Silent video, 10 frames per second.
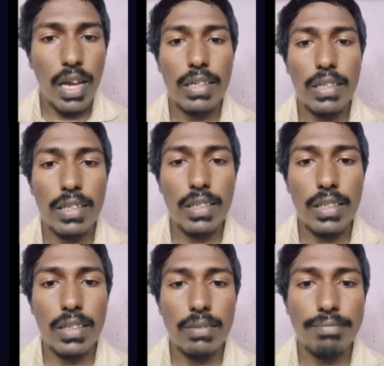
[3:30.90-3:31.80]
and
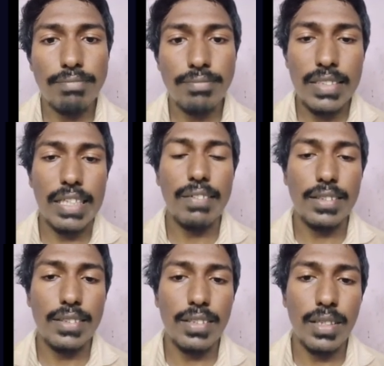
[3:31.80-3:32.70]

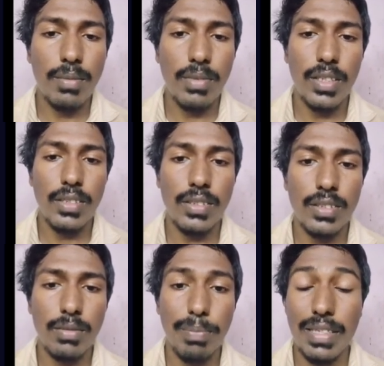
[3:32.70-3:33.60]
events, means
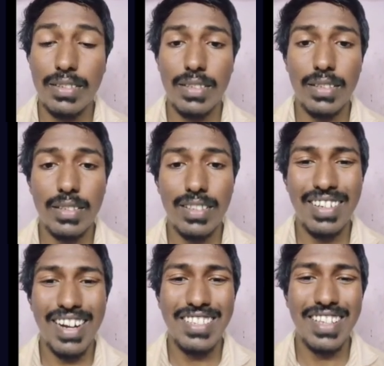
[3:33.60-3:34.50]
space
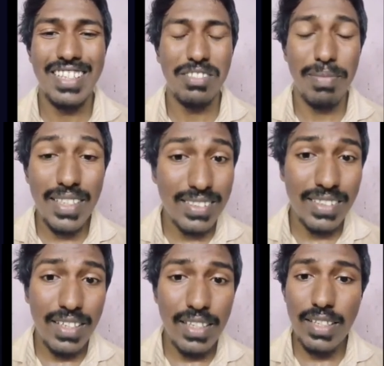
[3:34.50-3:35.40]
is nothing
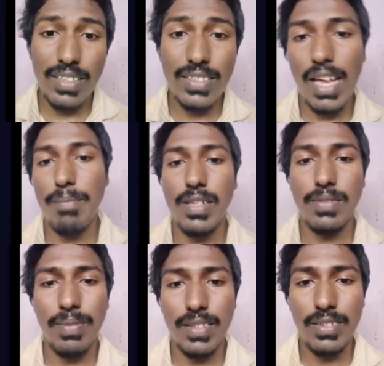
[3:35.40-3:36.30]
space. In sample
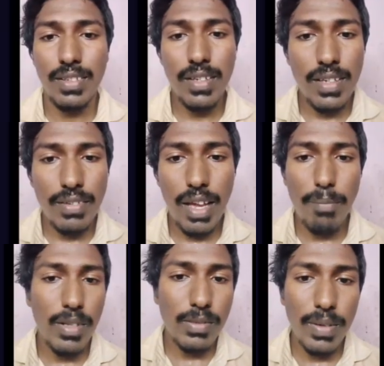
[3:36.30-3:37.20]

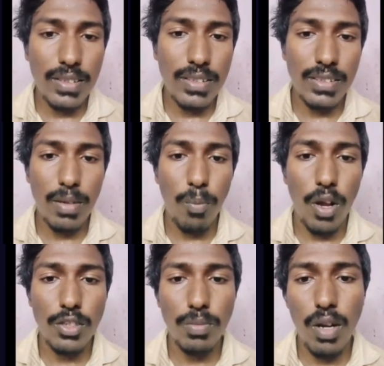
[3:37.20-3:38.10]
space is a
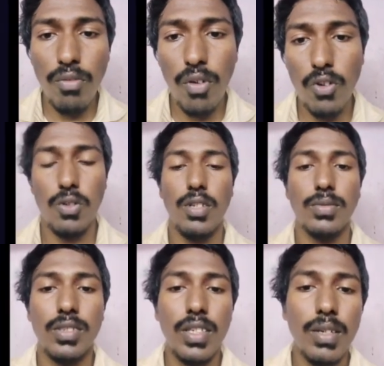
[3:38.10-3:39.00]
possible of
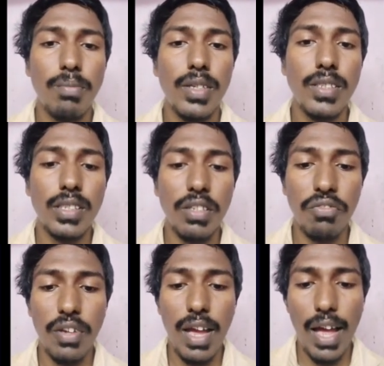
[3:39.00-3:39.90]
outcomes, means
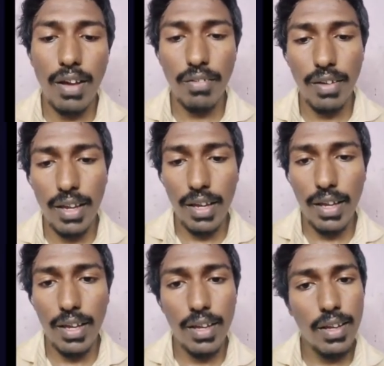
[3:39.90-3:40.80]
if we have
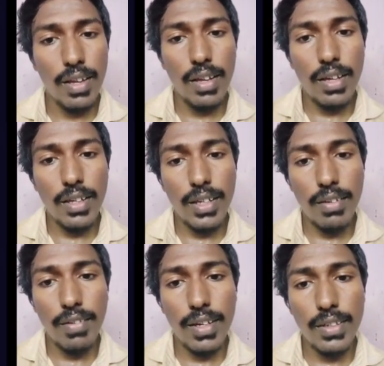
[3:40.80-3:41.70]
a
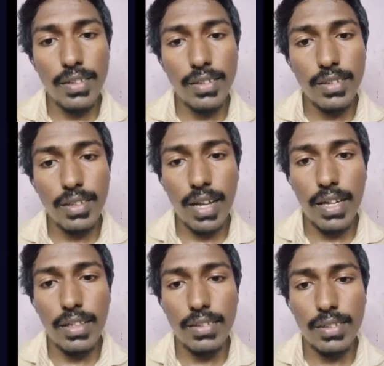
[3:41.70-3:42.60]
event
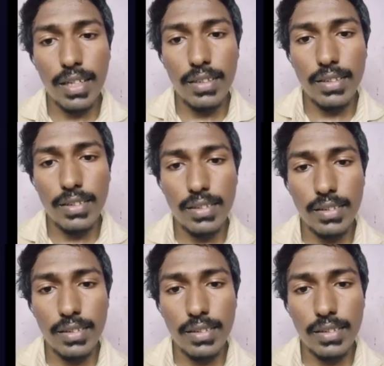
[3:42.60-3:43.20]
like that,